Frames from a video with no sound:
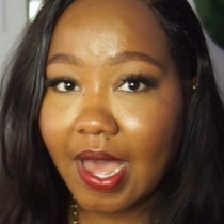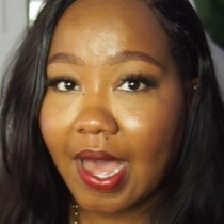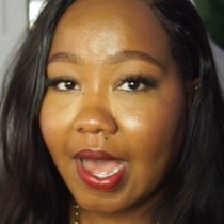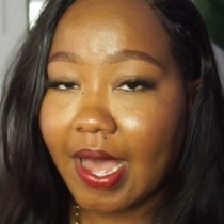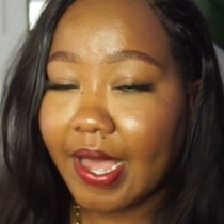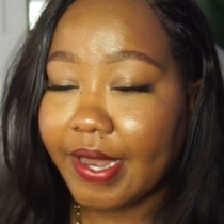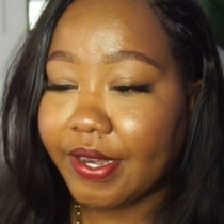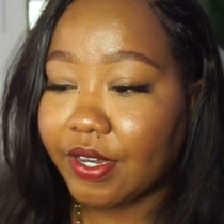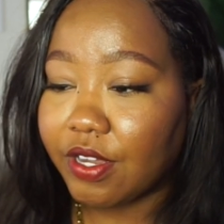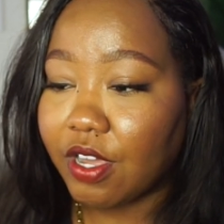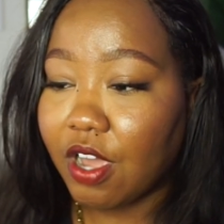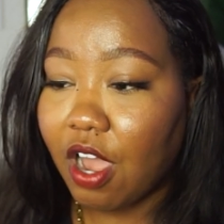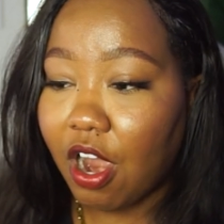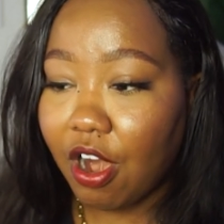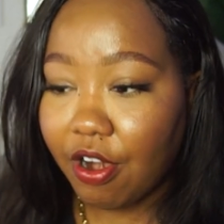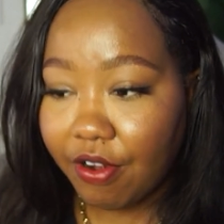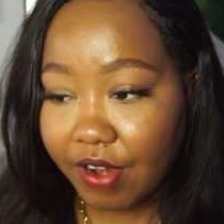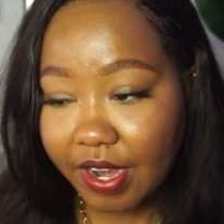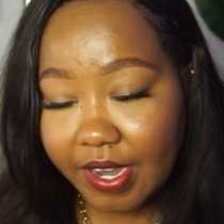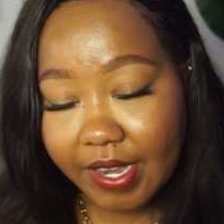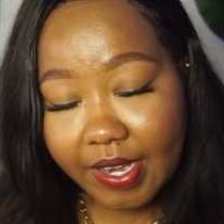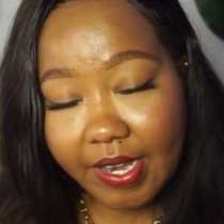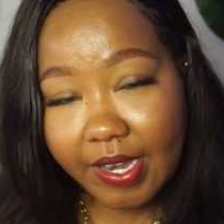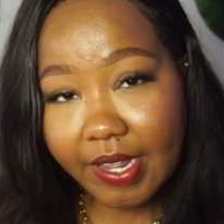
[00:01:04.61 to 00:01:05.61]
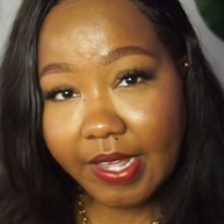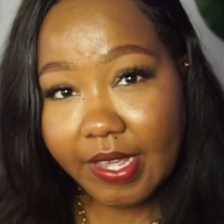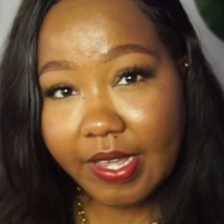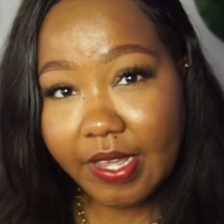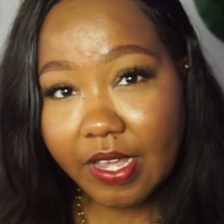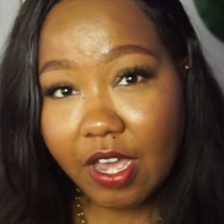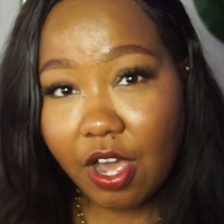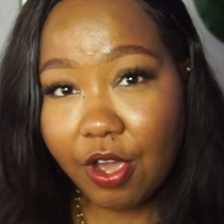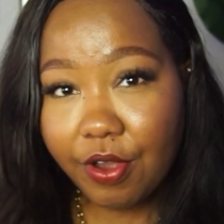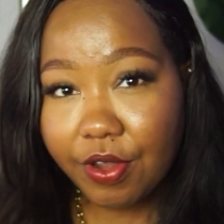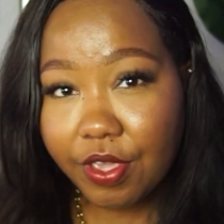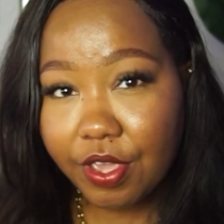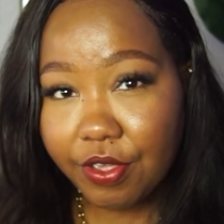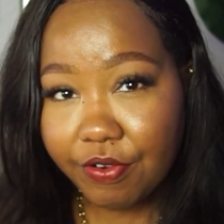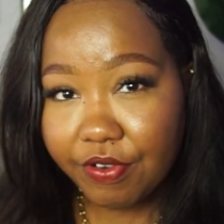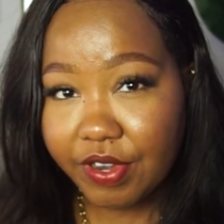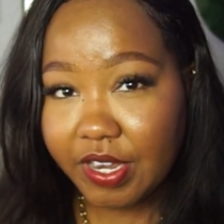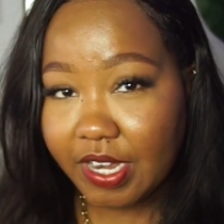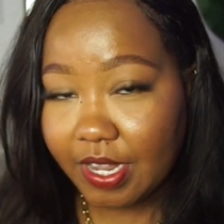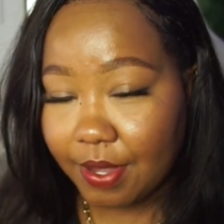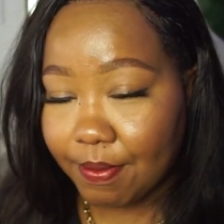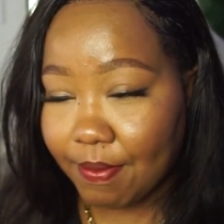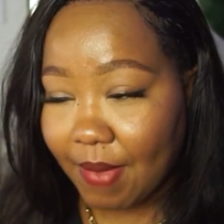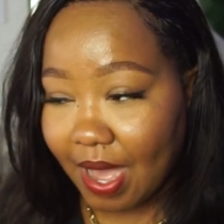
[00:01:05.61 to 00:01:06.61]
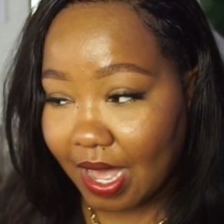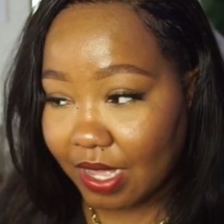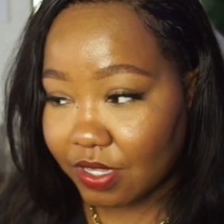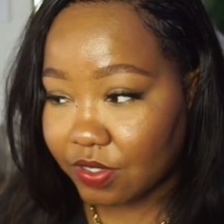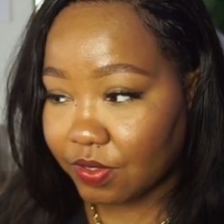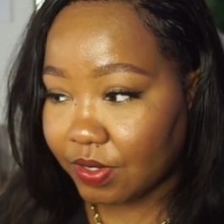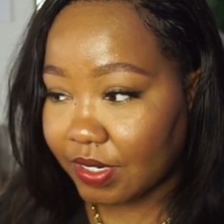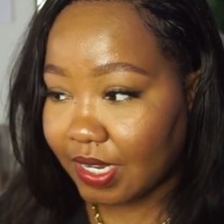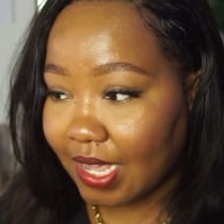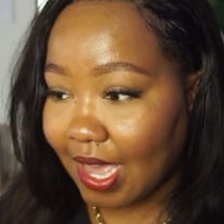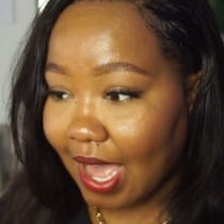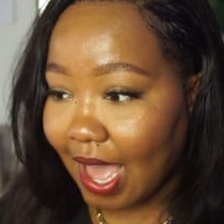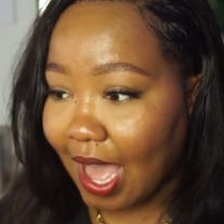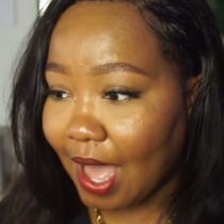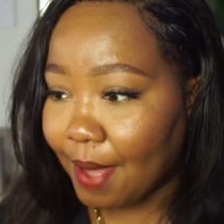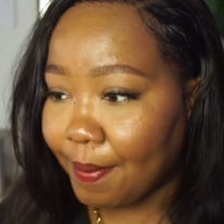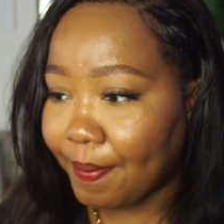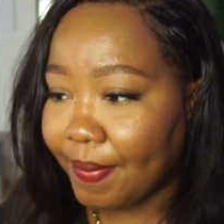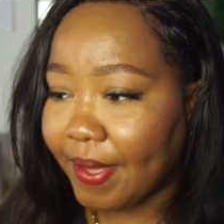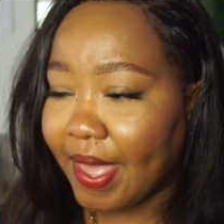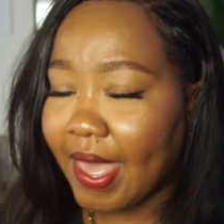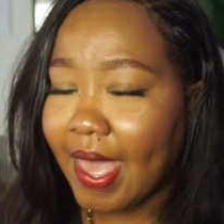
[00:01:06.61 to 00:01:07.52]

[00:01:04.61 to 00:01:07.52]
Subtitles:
and currently how you redeem miles on the app.